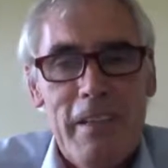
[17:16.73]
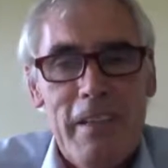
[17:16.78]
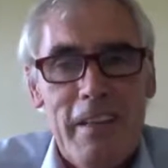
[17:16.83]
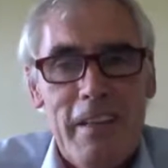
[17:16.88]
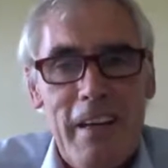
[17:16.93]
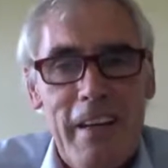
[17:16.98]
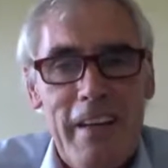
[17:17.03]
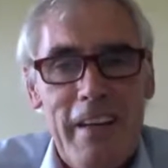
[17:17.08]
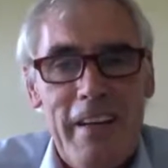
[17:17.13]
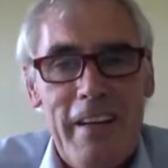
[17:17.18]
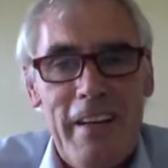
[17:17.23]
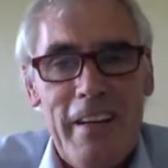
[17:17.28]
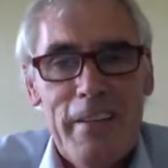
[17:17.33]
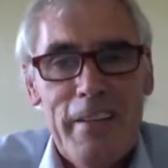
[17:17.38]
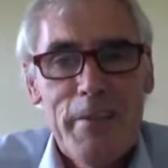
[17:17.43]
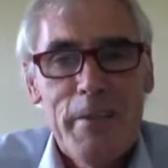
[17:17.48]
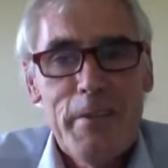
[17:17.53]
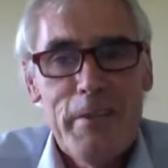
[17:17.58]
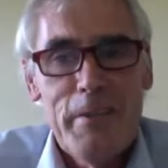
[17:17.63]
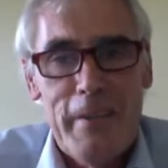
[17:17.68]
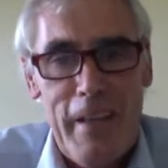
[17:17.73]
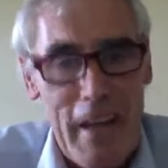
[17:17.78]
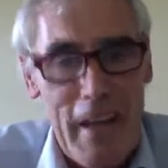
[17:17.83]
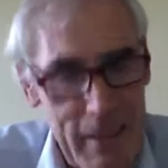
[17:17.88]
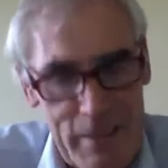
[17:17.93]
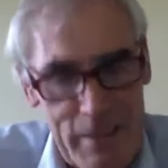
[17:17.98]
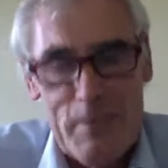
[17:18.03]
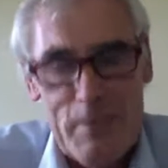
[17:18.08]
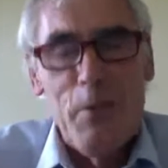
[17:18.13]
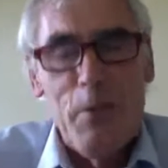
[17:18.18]
I think
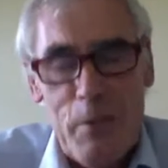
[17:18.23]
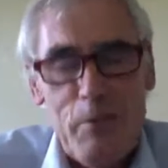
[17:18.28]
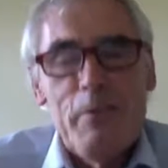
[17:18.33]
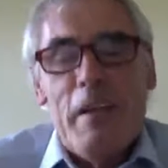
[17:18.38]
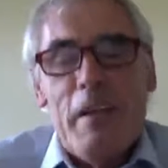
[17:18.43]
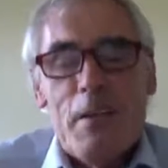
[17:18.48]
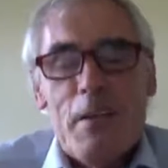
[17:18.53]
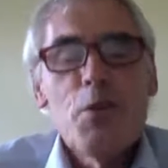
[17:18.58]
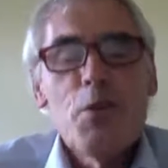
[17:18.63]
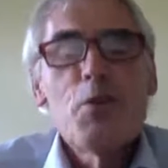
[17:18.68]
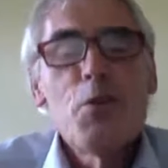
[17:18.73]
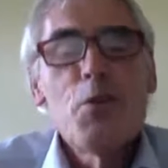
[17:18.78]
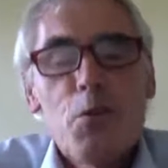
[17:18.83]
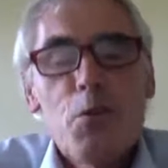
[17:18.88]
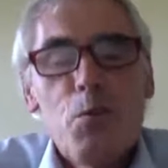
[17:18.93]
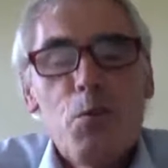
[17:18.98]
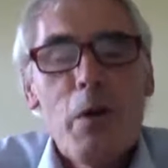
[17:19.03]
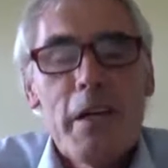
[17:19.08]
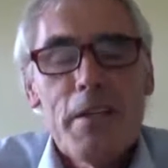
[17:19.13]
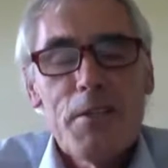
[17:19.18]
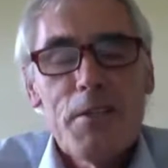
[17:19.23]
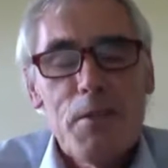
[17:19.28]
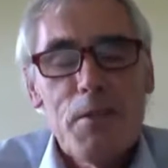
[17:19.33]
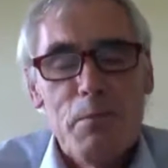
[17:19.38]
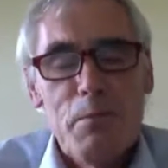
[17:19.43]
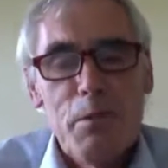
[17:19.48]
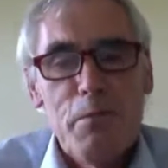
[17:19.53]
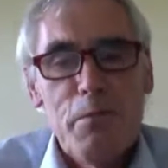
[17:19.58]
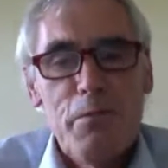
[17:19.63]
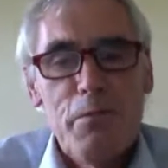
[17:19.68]
that's a good way to
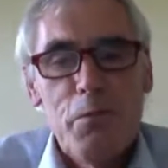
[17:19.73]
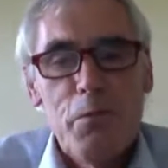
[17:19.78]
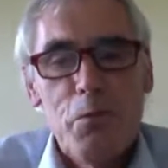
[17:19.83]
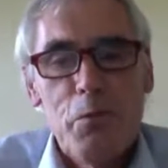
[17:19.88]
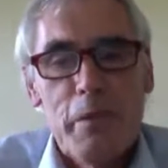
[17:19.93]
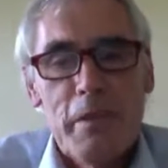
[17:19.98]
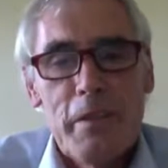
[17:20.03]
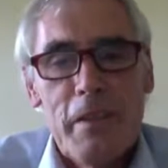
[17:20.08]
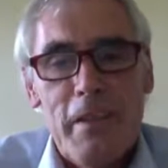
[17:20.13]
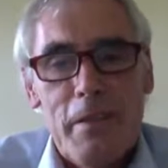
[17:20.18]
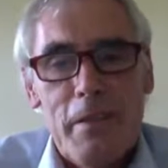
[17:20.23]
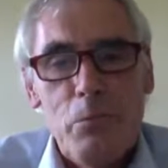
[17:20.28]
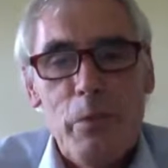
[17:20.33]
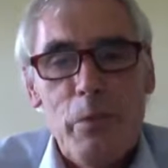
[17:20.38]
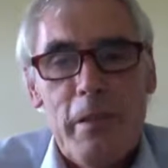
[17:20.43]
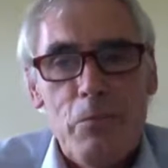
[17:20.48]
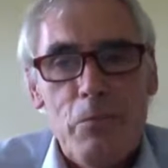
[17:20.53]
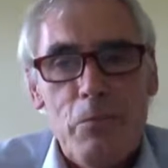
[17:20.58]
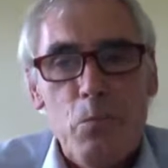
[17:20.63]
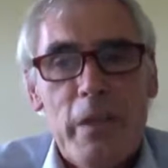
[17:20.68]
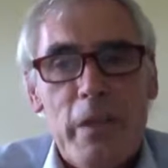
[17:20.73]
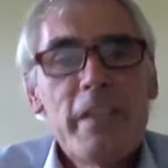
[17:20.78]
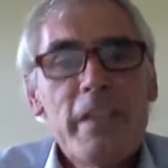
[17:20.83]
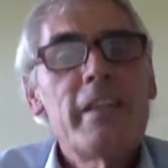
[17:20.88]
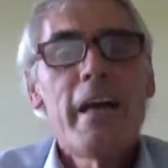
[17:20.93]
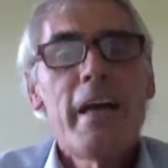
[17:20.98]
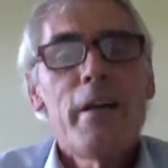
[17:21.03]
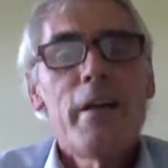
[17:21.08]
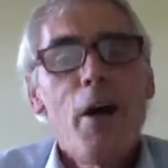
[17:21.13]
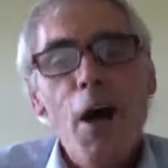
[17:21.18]
move forward. We
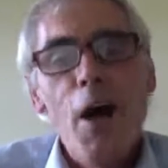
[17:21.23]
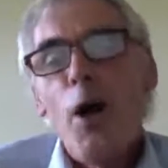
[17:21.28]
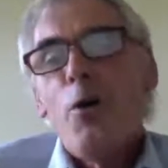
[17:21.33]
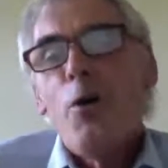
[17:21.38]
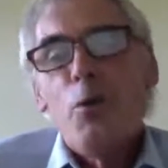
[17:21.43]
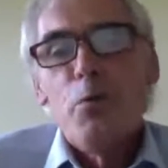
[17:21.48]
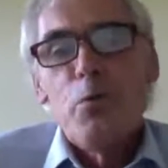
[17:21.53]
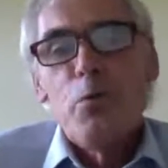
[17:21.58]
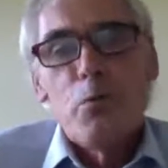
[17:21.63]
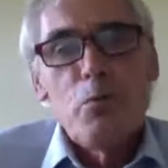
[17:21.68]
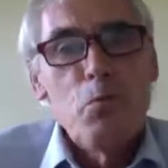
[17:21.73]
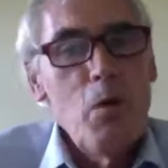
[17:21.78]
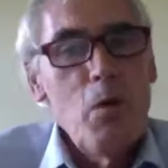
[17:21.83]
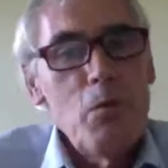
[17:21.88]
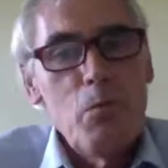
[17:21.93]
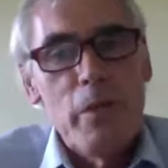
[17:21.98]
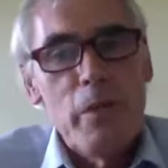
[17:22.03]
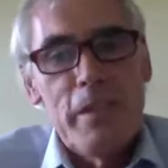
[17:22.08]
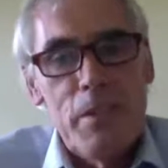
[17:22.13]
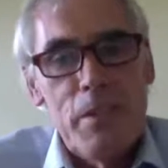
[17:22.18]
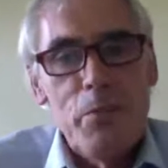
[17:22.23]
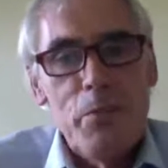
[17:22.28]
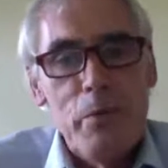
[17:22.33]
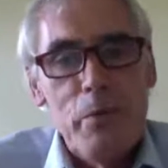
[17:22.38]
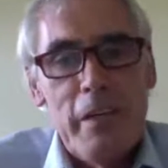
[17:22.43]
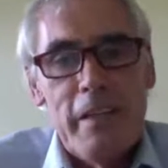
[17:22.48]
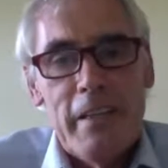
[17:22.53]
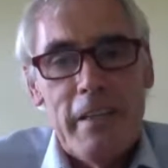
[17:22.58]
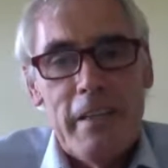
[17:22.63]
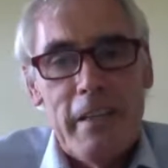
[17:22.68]
then own what we're doing.
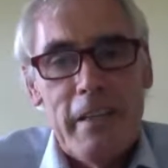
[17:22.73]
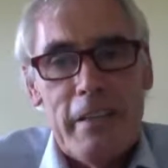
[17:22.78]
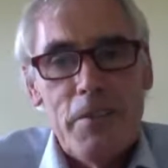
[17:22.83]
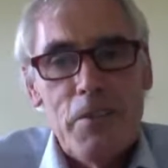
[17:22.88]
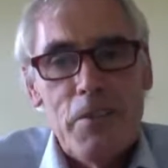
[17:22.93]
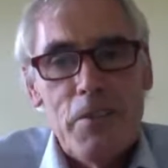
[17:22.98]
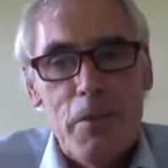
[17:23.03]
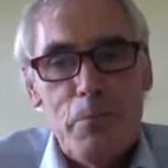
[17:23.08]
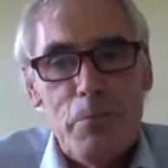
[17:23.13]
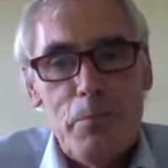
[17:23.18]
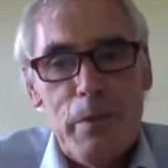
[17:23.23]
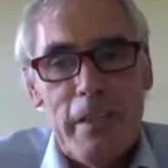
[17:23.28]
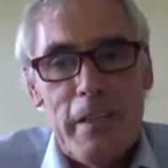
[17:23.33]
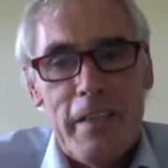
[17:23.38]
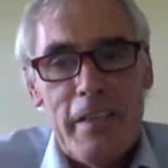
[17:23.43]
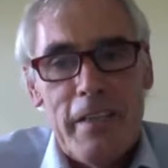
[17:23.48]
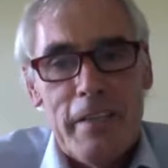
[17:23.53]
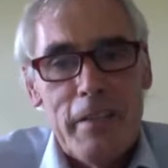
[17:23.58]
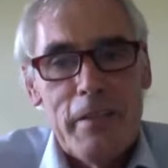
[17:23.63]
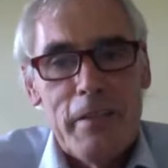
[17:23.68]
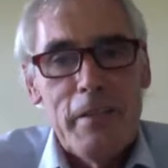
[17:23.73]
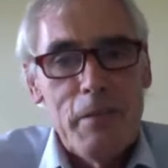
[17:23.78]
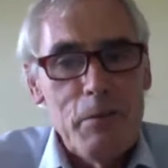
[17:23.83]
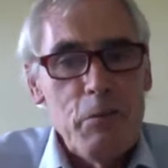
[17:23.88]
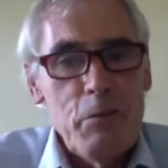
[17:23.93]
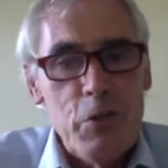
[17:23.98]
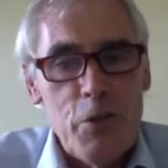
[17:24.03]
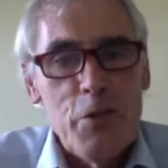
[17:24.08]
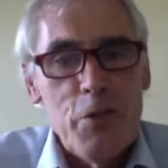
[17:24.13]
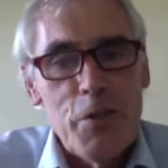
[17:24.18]
It's not being
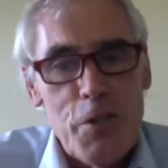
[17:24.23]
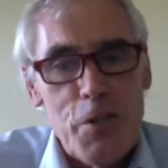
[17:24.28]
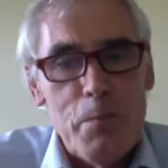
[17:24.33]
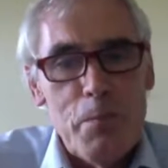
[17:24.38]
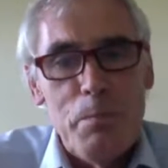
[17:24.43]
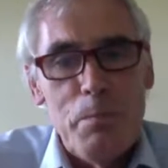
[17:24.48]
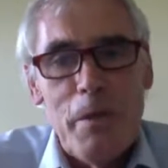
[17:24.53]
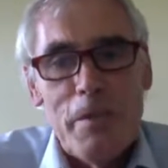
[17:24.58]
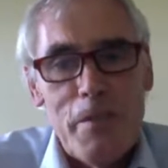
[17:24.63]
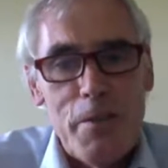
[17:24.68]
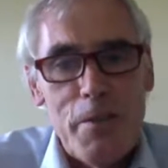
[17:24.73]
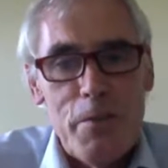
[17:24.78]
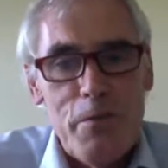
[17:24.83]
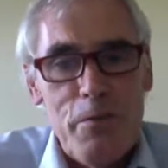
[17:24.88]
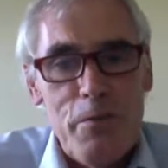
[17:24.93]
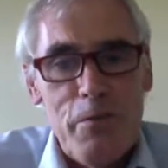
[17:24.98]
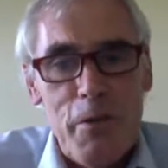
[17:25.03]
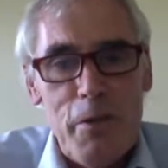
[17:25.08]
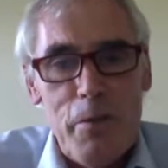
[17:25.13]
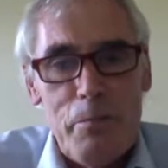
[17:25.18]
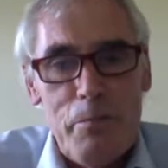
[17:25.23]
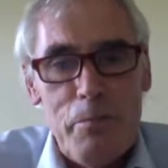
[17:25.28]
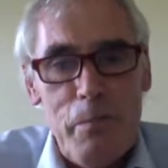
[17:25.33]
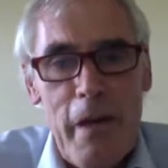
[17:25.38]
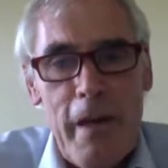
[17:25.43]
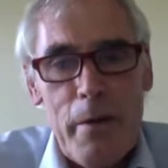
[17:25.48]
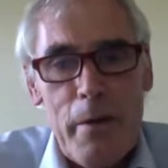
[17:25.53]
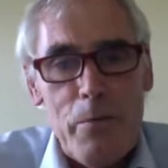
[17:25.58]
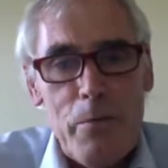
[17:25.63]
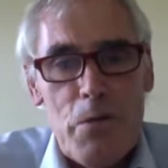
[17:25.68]
thrust upon us from
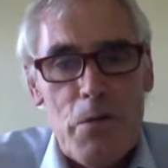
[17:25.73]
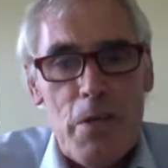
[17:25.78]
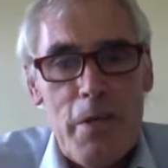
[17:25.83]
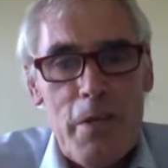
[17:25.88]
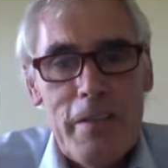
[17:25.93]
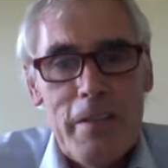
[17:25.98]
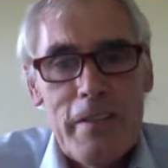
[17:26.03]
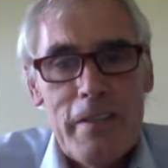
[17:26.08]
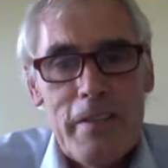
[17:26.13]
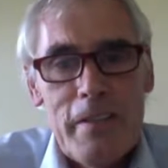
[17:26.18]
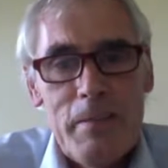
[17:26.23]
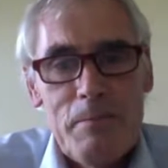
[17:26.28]
outside.